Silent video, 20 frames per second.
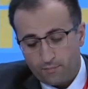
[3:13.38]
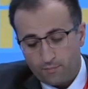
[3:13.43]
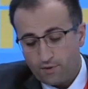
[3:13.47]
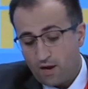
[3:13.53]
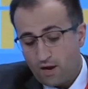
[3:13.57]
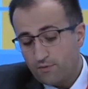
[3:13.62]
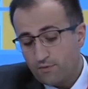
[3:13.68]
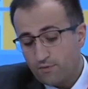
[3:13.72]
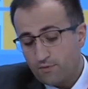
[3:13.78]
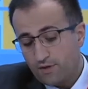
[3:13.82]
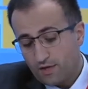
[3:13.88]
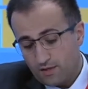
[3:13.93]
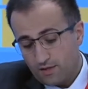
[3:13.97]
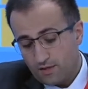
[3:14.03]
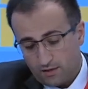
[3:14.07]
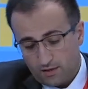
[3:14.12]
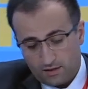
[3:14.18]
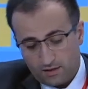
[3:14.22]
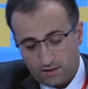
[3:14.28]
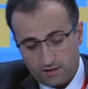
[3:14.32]
Primary
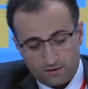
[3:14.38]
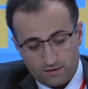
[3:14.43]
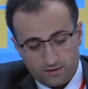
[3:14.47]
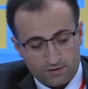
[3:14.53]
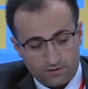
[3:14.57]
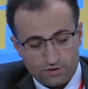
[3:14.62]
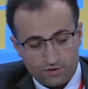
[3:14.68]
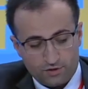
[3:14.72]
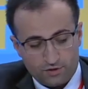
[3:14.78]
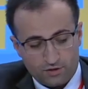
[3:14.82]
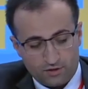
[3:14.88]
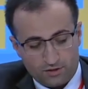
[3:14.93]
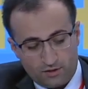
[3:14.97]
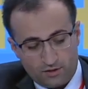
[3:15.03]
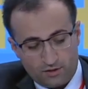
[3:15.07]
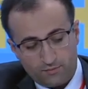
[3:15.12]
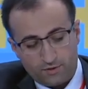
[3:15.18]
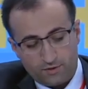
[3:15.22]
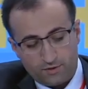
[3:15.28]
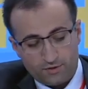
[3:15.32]
health care
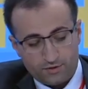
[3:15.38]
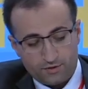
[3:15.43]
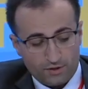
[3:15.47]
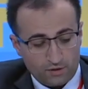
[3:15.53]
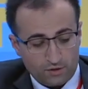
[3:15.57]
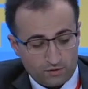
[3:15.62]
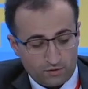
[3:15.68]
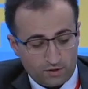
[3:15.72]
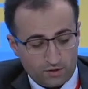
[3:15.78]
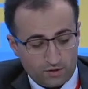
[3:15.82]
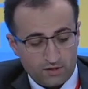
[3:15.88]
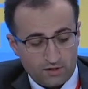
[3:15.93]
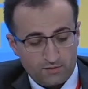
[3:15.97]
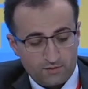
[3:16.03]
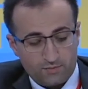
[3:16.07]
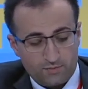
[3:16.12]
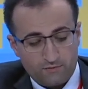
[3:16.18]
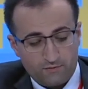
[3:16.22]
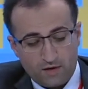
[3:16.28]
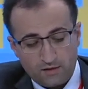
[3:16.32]
in particular is
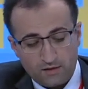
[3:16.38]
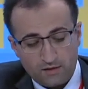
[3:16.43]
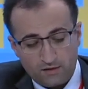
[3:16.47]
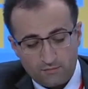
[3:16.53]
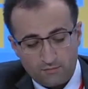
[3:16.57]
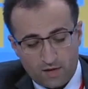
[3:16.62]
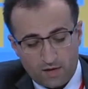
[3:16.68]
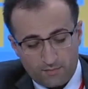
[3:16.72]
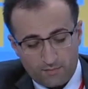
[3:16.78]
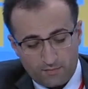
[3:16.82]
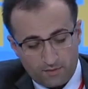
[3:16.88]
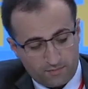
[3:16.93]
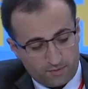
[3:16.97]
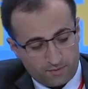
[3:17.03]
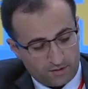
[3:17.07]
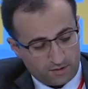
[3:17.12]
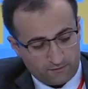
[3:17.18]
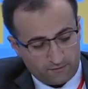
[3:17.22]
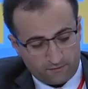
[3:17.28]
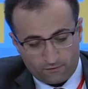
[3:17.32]
provided by
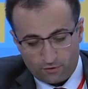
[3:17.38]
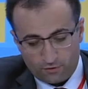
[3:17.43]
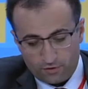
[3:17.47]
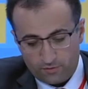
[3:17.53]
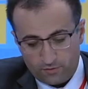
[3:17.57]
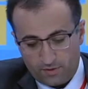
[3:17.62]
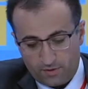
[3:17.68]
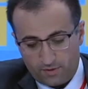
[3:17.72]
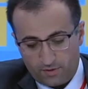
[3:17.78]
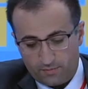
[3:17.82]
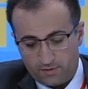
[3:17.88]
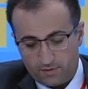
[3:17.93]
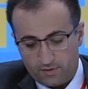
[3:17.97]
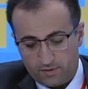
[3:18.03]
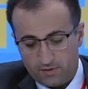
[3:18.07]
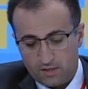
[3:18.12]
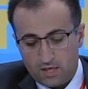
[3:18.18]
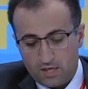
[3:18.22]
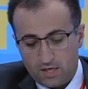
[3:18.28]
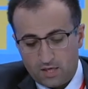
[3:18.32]
people and for the people.
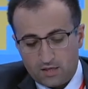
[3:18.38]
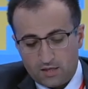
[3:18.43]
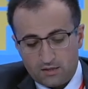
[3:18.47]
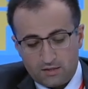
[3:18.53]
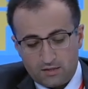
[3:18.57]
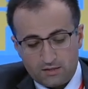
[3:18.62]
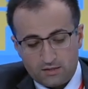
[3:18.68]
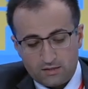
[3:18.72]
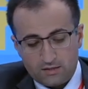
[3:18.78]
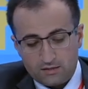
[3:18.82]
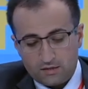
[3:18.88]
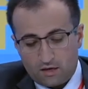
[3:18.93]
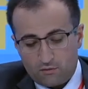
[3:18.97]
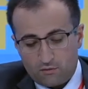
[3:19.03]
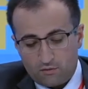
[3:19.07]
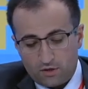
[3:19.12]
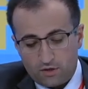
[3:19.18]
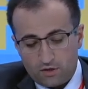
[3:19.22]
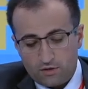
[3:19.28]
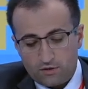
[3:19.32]
This is
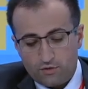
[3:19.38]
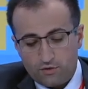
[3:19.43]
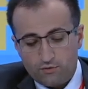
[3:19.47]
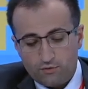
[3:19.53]
our